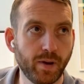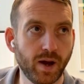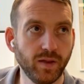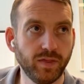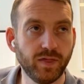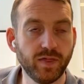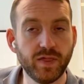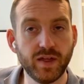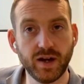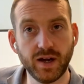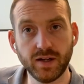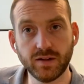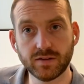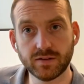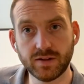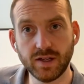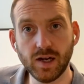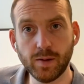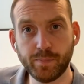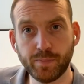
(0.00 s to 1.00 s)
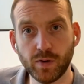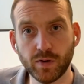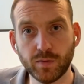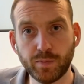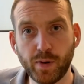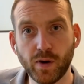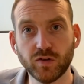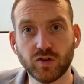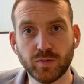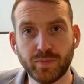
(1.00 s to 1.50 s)
But it's still
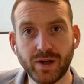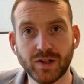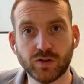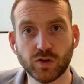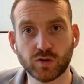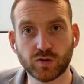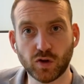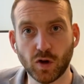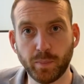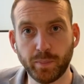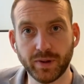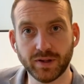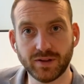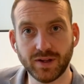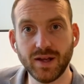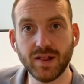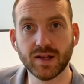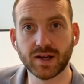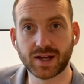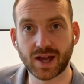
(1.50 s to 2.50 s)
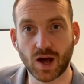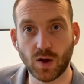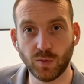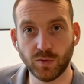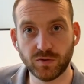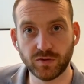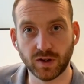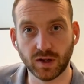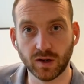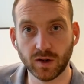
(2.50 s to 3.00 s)
possible to stop it in the
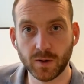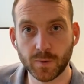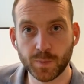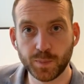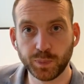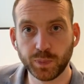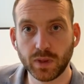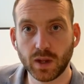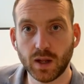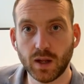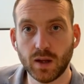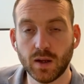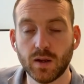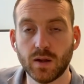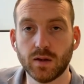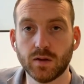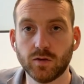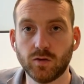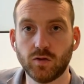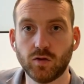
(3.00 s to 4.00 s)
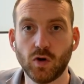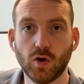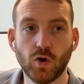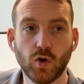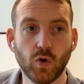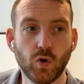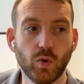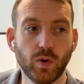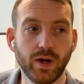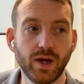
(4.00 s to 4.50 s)
council.
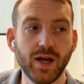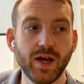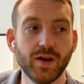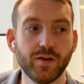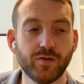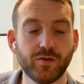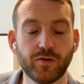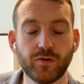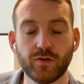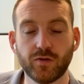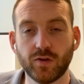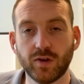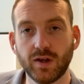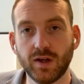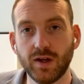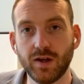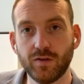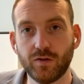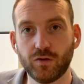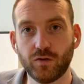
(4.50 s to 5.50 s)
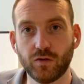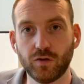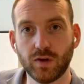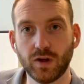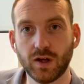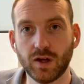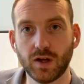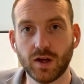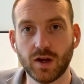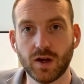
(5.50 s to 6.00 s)
So if
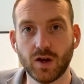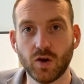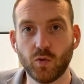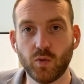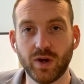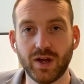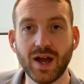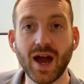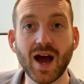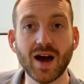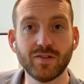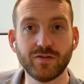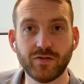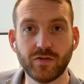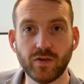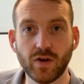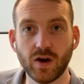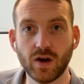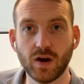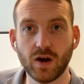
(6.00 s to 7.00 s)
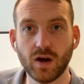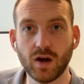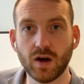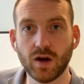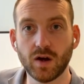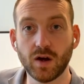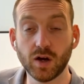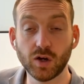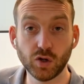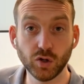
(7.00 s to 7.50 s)
we have
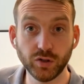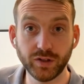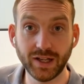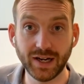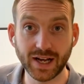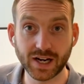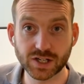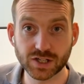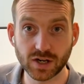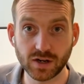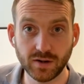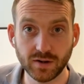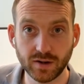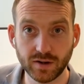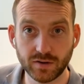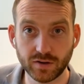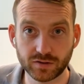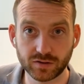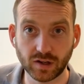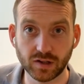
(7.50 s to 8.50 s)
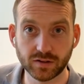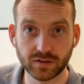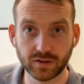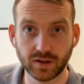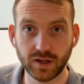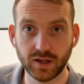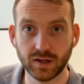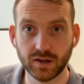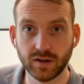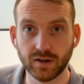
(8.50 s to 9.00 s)
a good election result
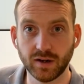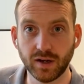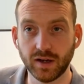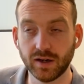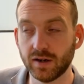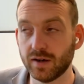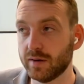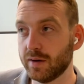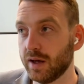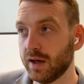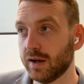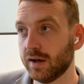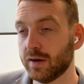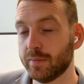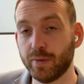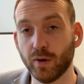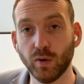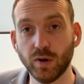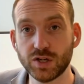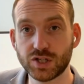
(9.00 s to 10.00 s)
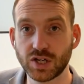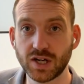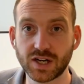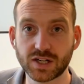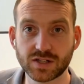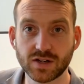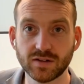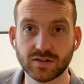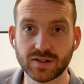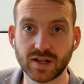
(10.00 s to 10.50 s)
in the Polish
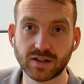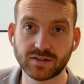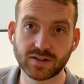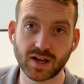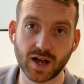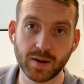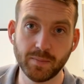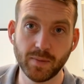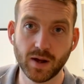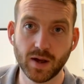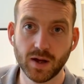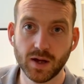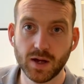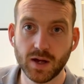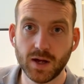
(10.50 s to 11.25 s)
elections next time,